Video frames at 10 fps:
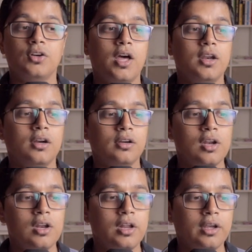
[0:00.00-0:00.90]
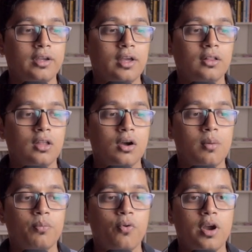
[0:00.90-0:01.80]
directly linking the
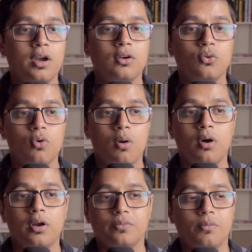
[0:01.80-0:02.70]
component to our